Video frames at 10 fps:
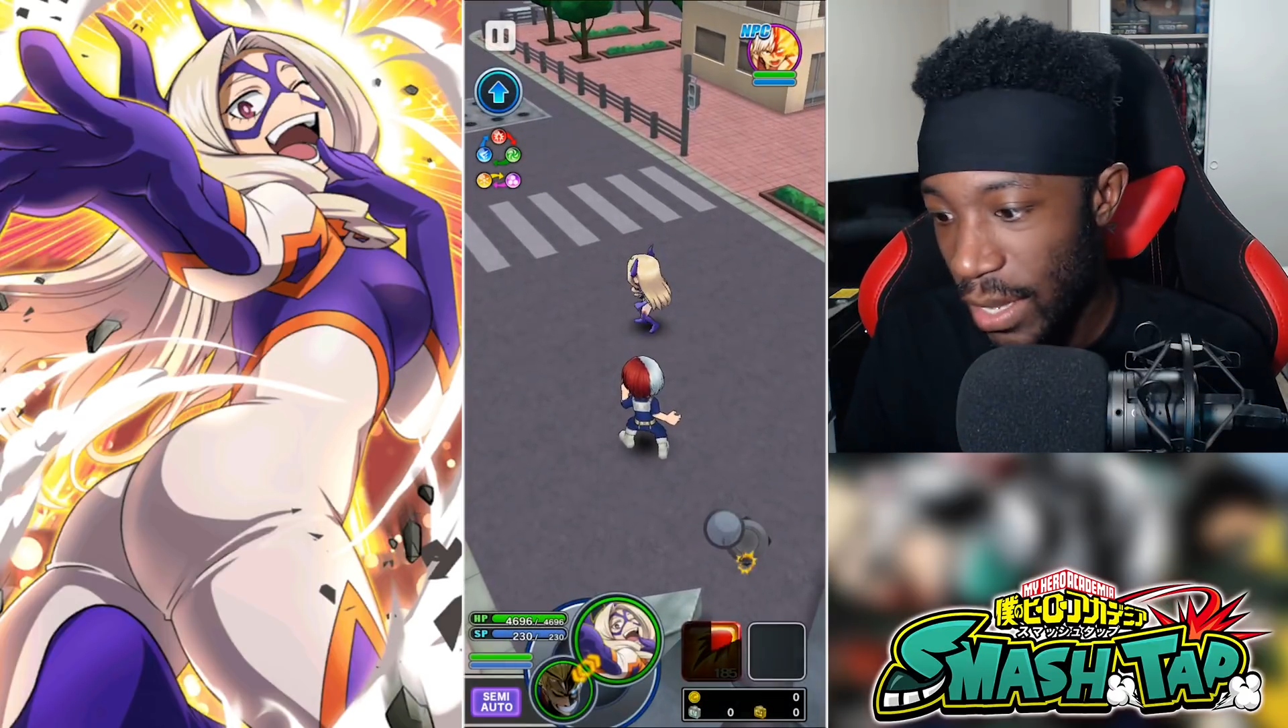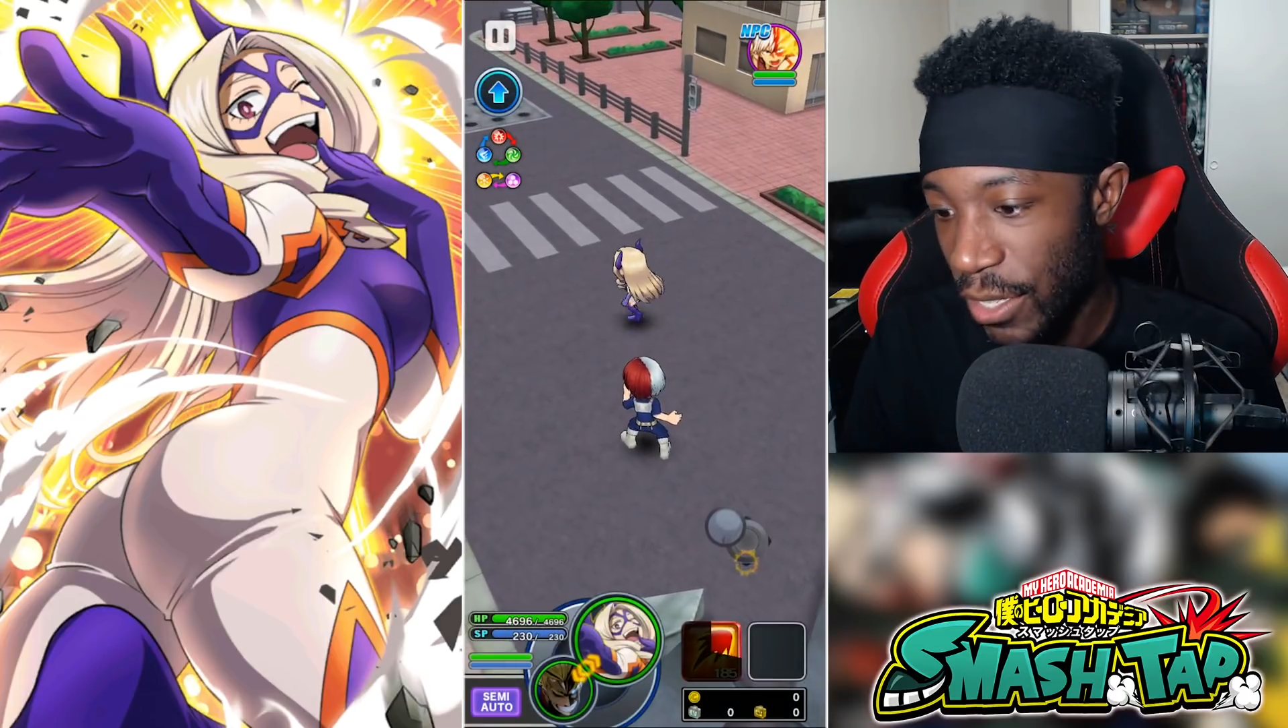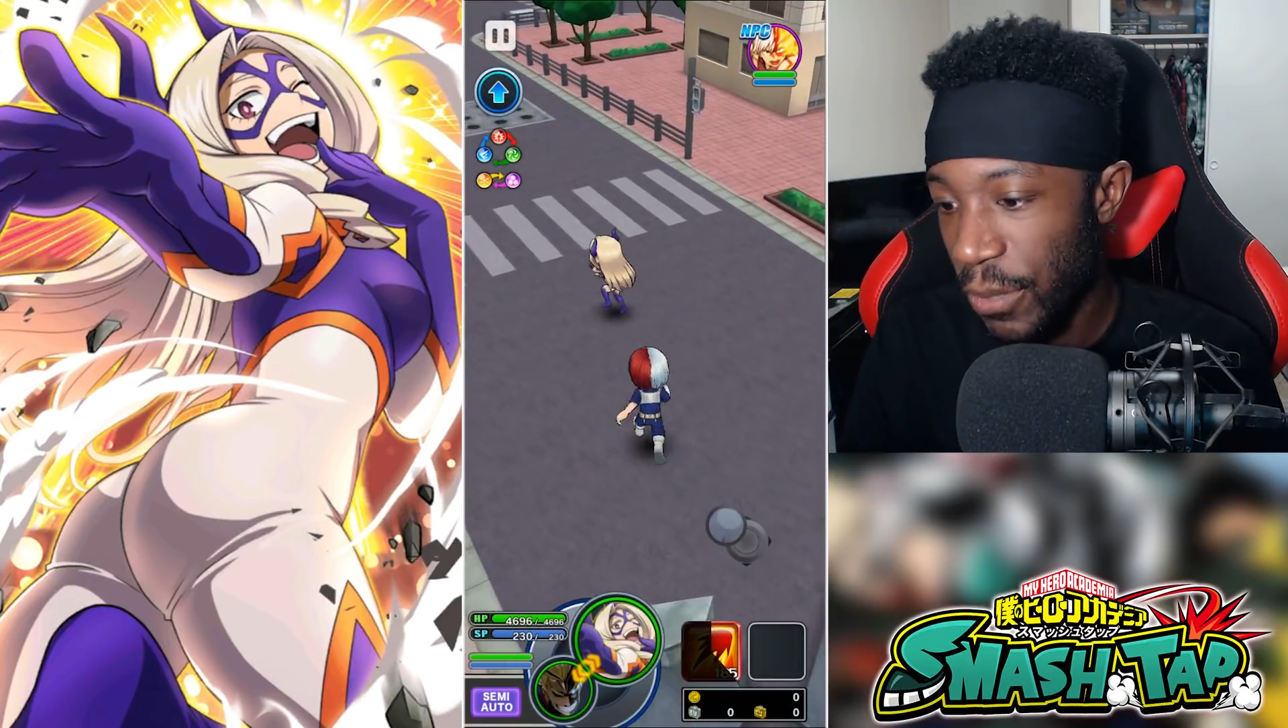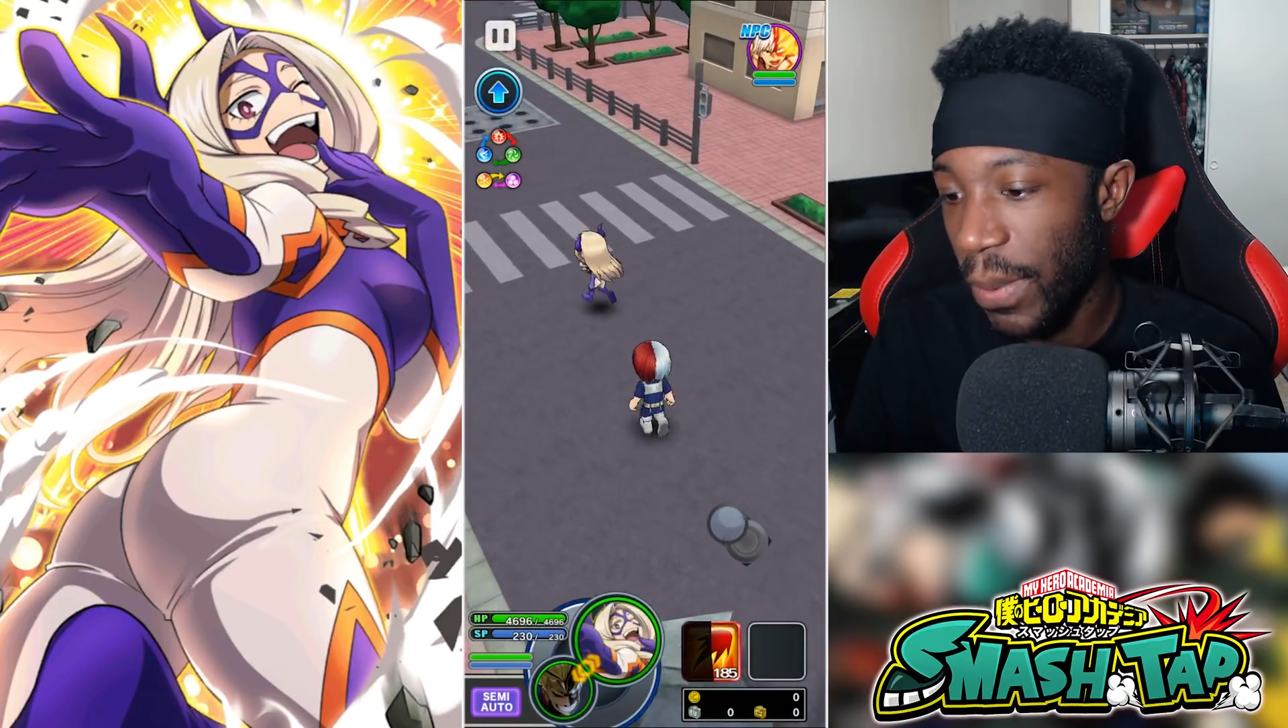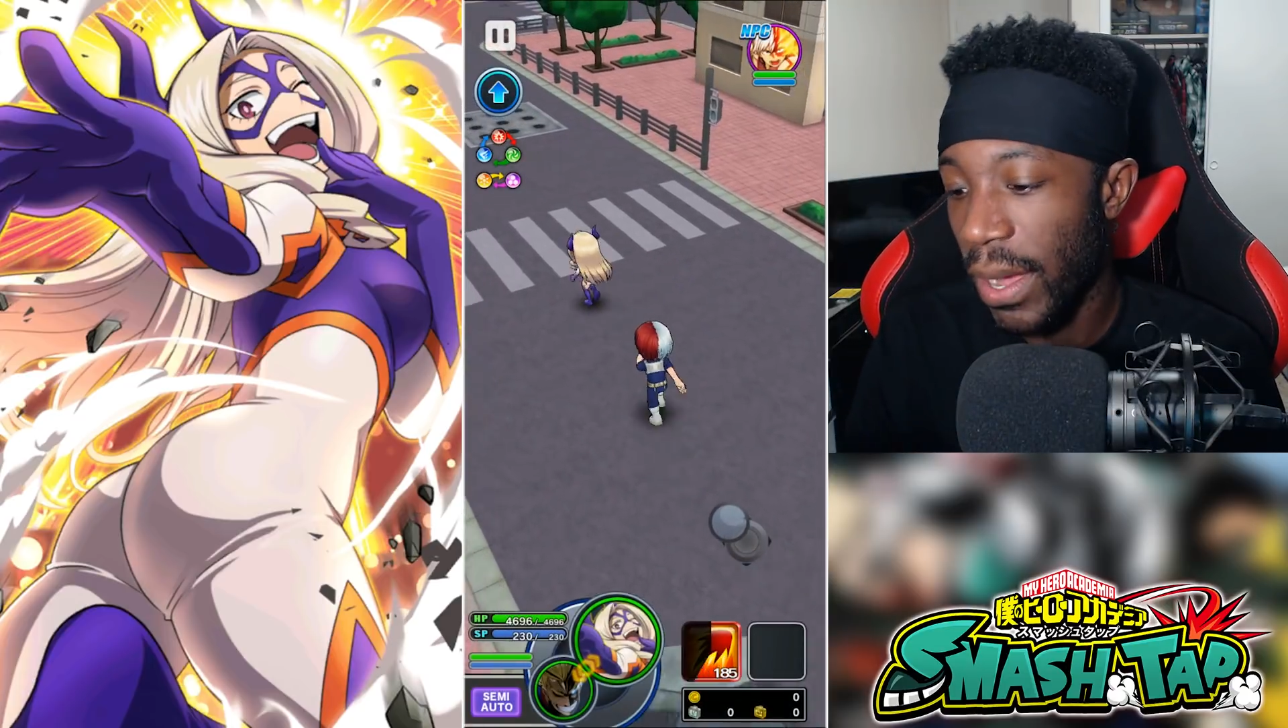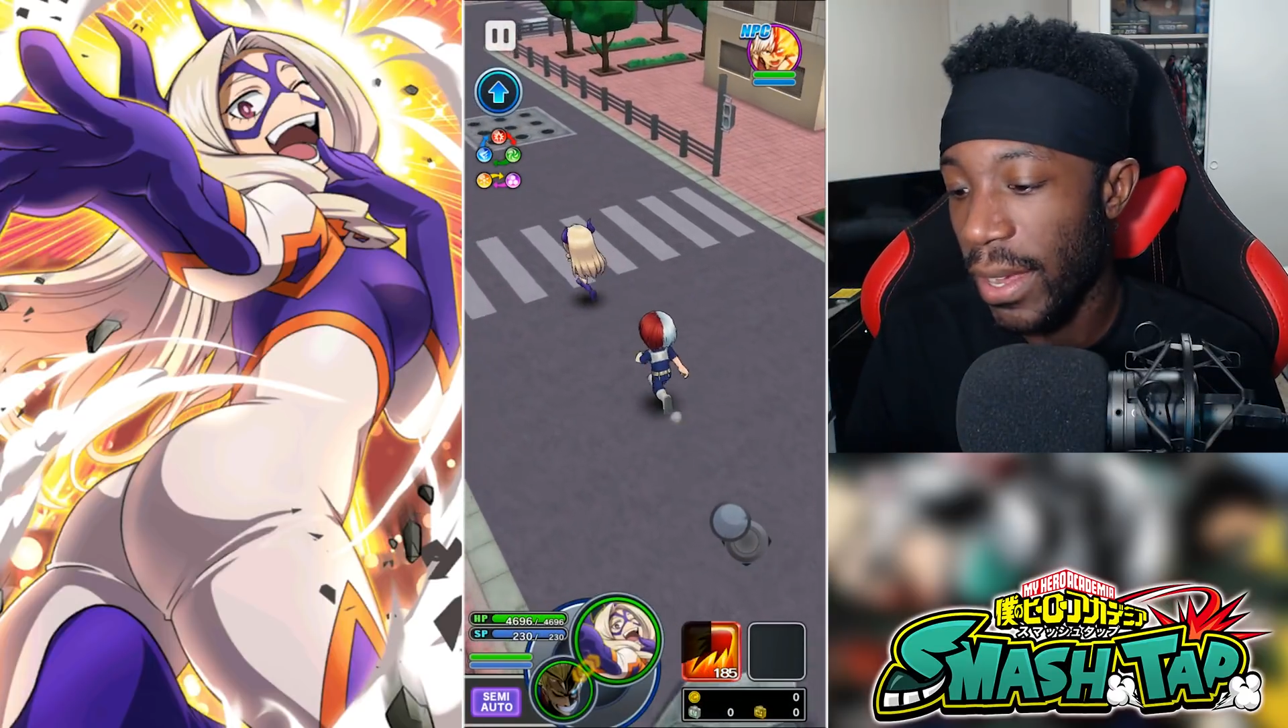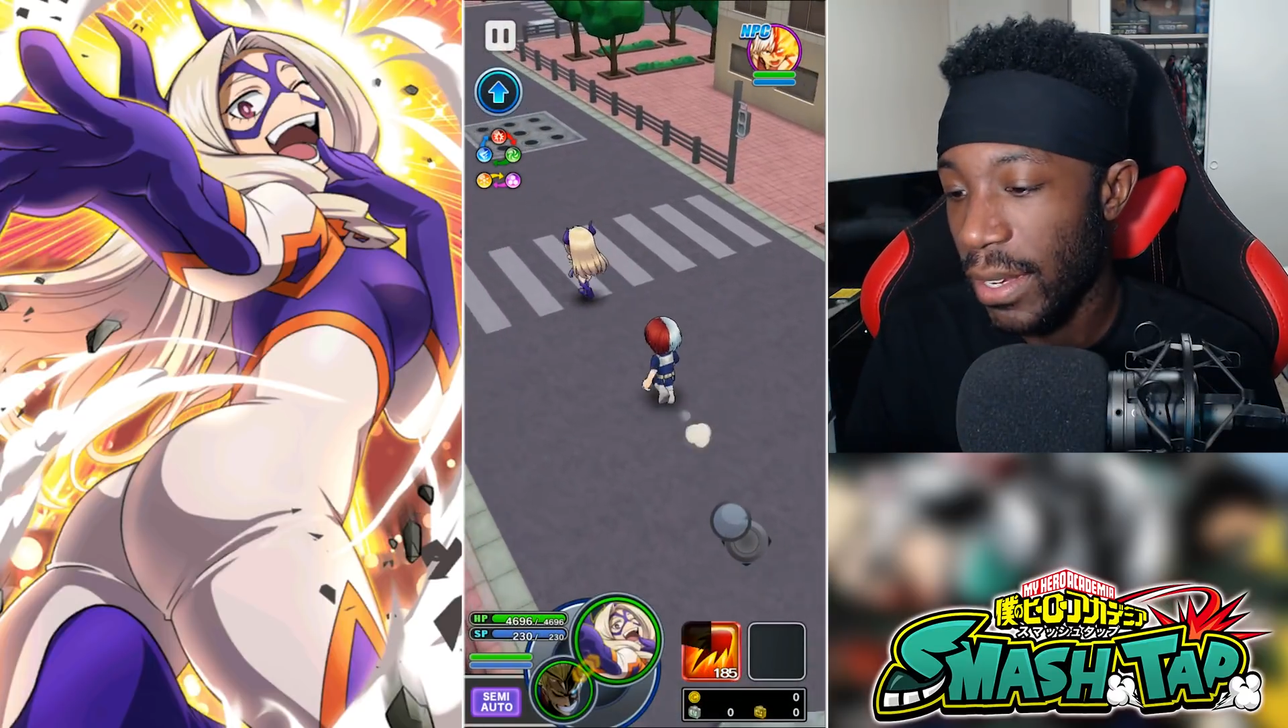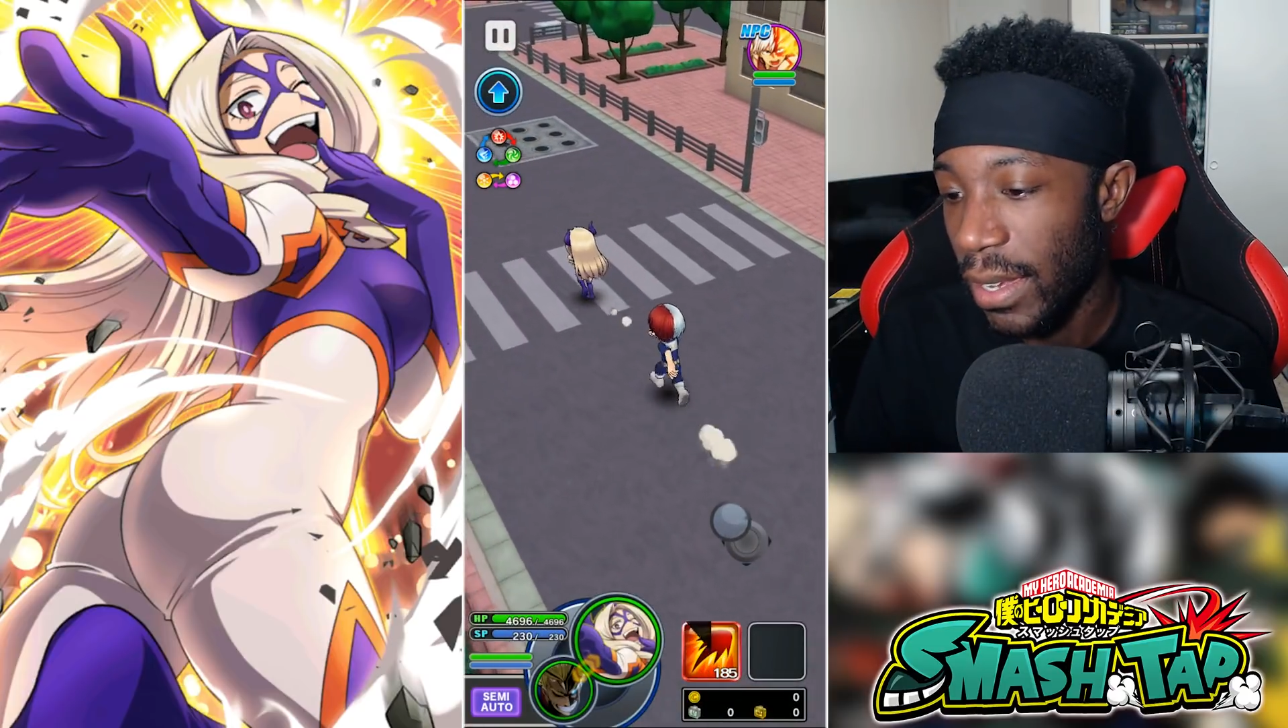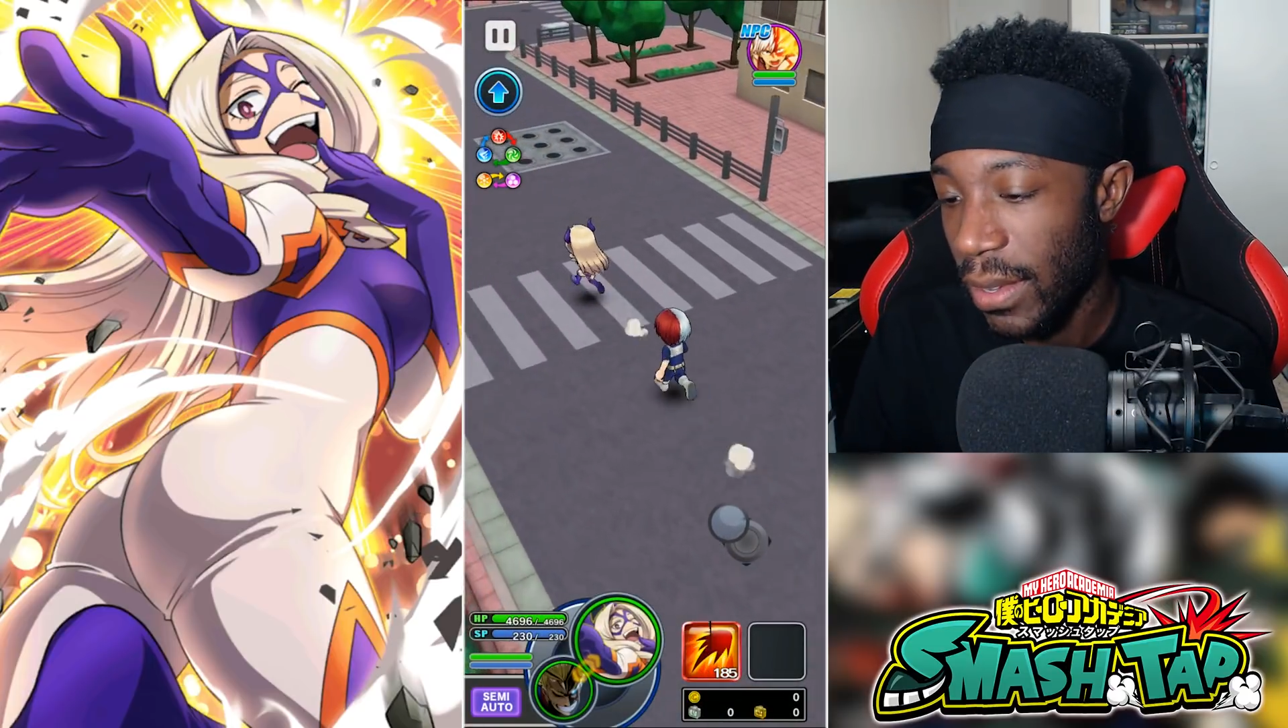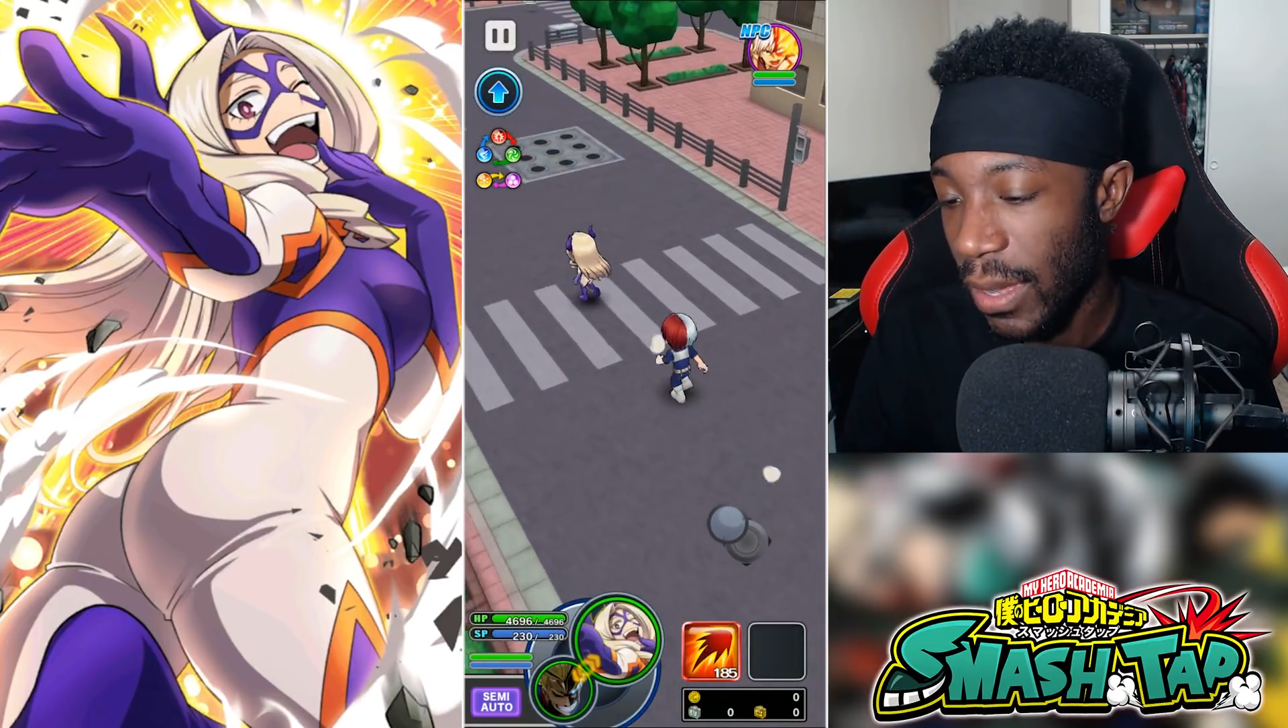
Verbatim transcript: spawn.